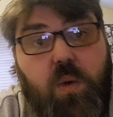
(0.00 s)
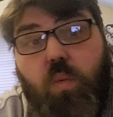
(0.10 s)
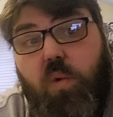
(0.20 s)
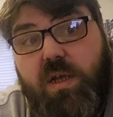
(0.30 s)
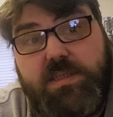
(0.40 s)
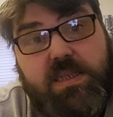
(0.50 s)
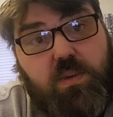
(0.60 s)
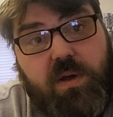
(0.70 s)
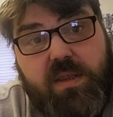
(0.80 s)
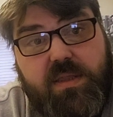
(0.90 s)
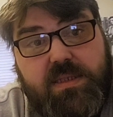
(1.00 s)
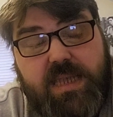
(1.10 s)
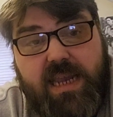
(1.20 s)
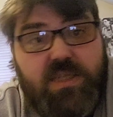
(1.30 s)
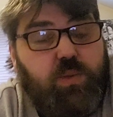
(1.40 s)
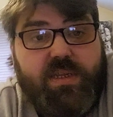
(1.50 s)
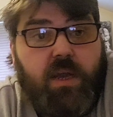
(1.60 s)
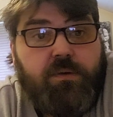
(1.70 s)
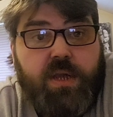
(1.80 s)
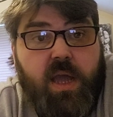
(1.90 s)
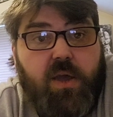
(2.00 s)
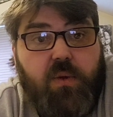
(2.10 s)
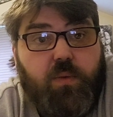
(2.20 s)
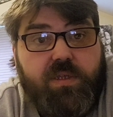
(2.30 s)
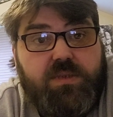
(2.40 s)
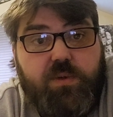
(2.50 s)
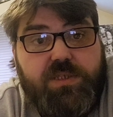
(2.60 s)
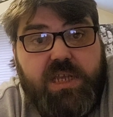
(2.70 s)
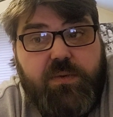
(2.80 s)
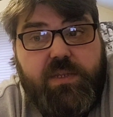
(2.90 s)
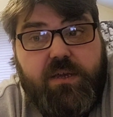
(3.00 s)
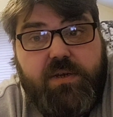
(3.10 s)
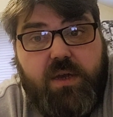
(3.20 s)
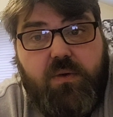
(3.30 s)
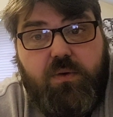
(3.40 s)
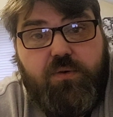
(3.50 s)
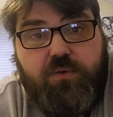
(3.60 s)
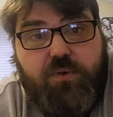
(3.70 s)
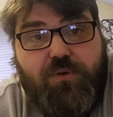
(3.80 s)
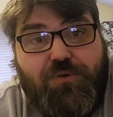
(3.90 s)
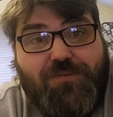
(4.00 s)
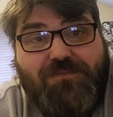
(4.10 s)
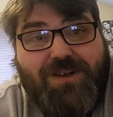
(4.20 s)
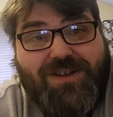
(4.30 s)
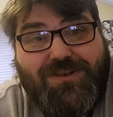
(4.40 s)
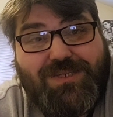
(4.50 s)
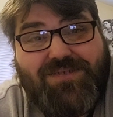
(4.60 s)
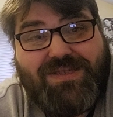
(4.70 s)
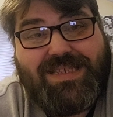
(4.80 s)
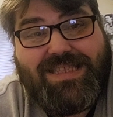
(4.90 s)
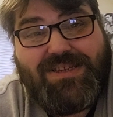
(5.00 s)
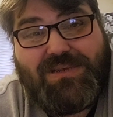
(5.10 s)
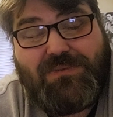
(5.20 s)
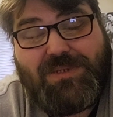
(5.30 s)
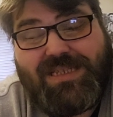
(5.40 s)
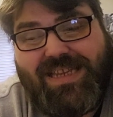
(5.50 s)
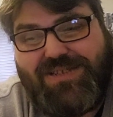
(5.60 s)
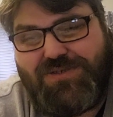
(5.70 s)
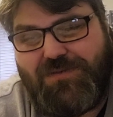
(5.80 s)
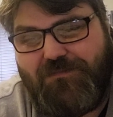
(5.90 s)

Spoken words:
Was it one of the sailors? We don't know. We genuinely don't know. All Michael's ever said that it was an angel.